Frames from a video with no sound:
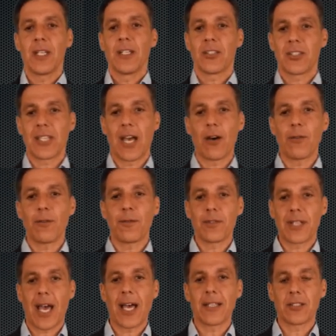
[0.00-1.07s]

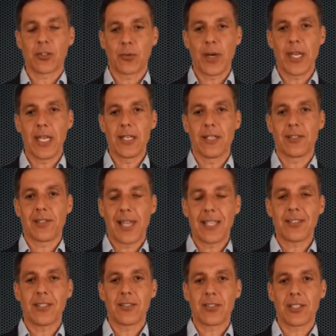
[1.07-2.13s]
self.grade is
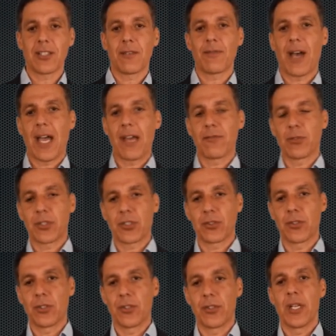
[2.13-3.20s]
less than 65
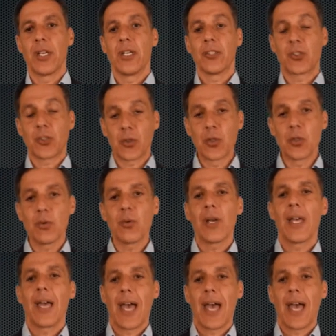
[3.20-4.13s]
return true,